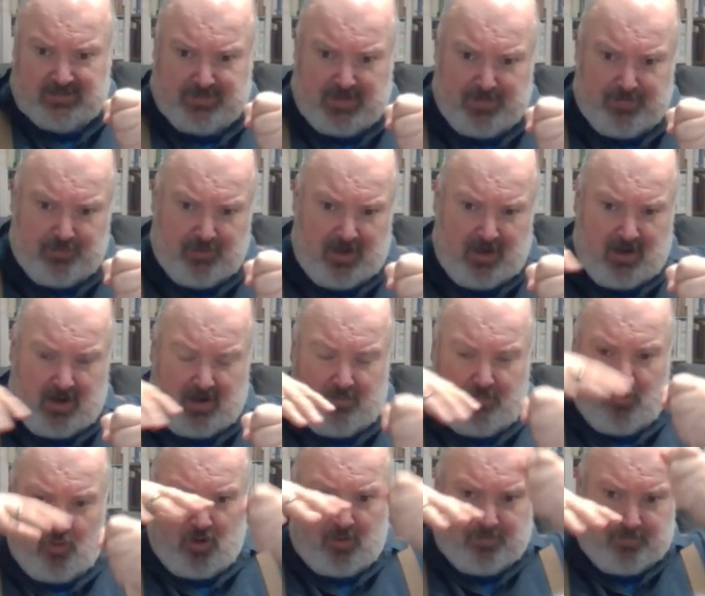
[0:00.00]
people here are
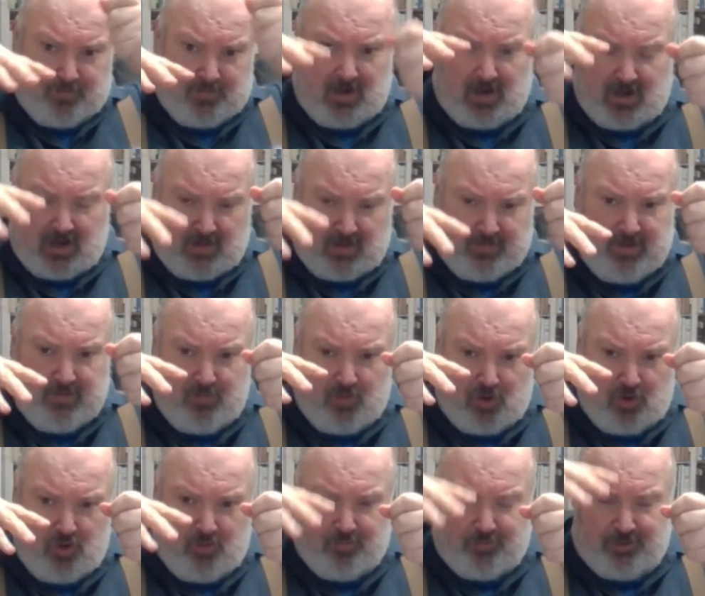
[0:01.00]
more
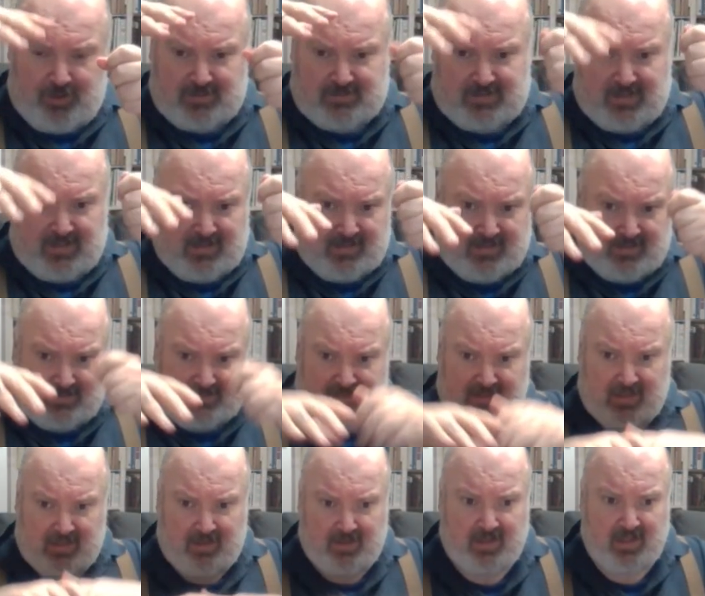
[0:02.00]
numerous than the
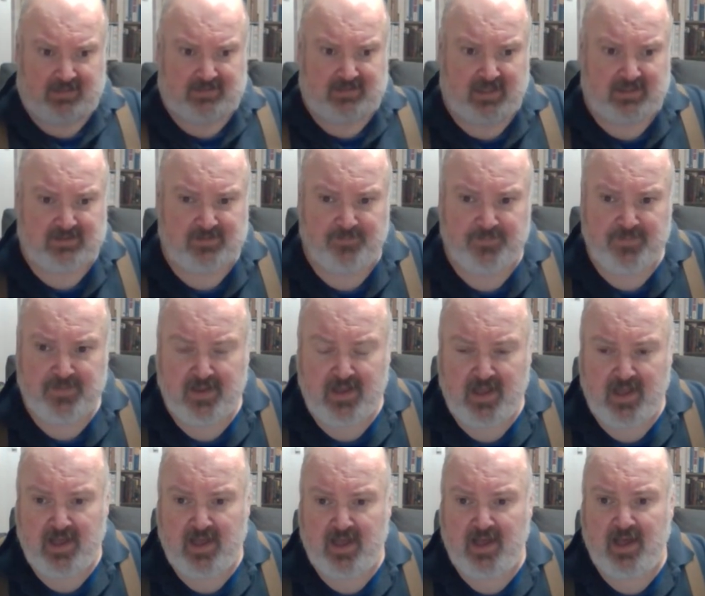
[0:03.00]
city in that sense.
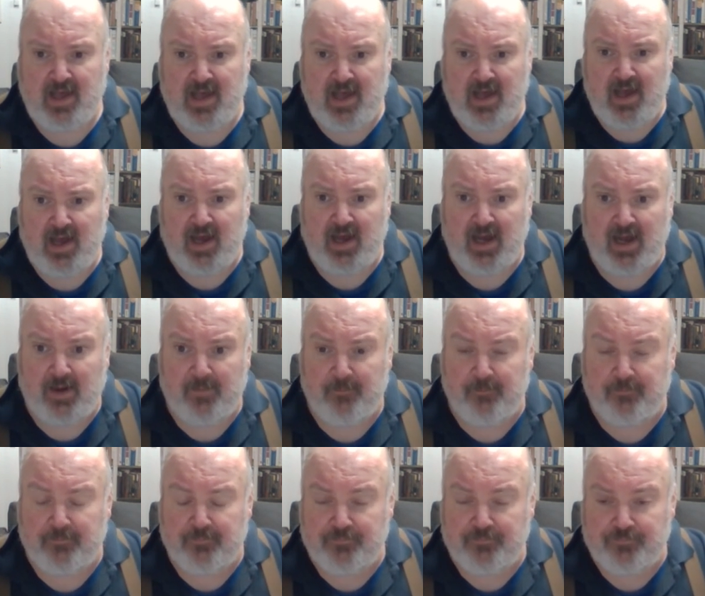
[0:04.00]
Um,
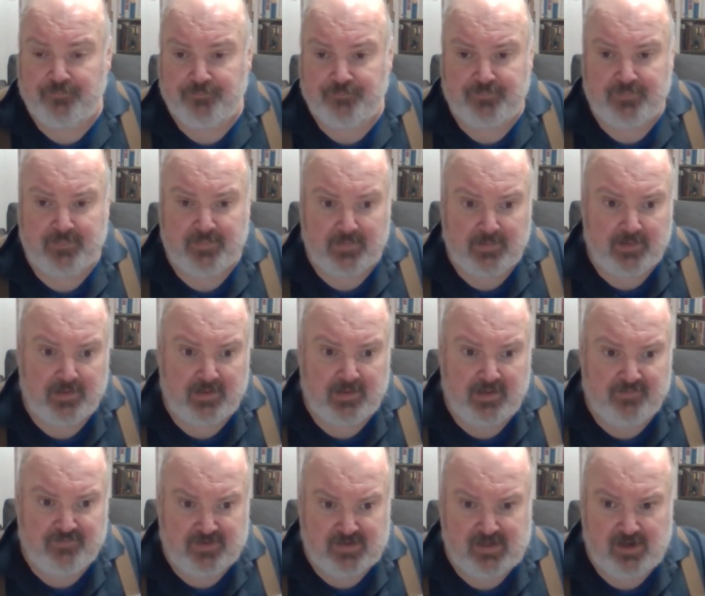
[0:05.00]

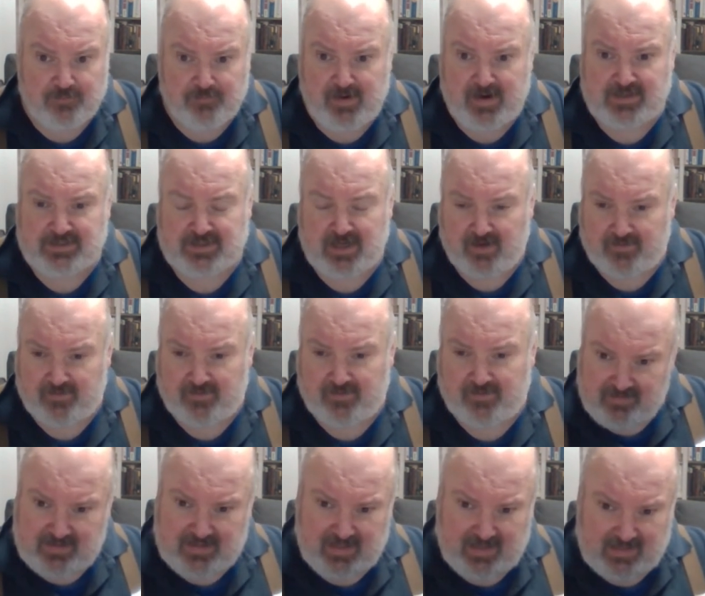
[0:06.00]
if you can arrange it,
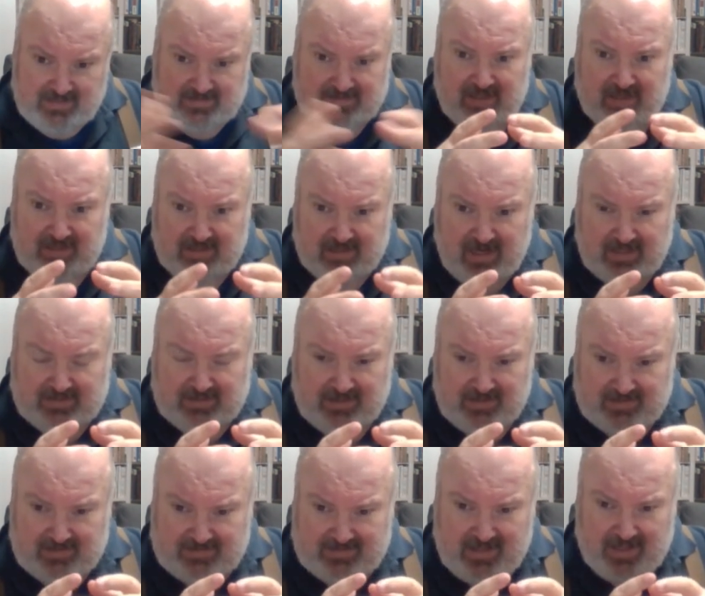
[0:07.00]
everything is connected to
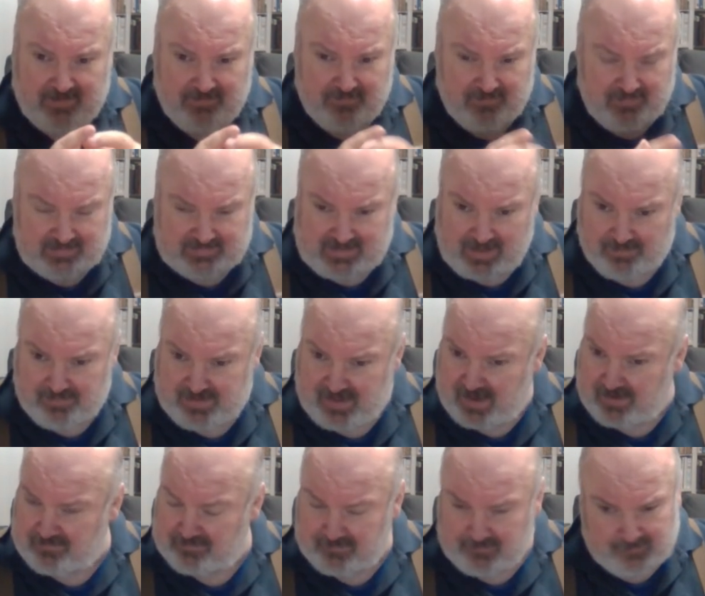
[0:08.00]
the city, the same
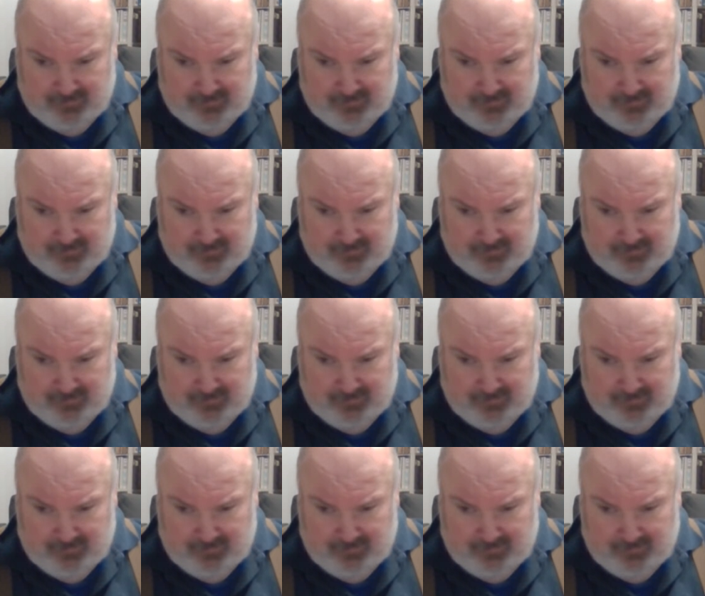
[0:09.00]
thing.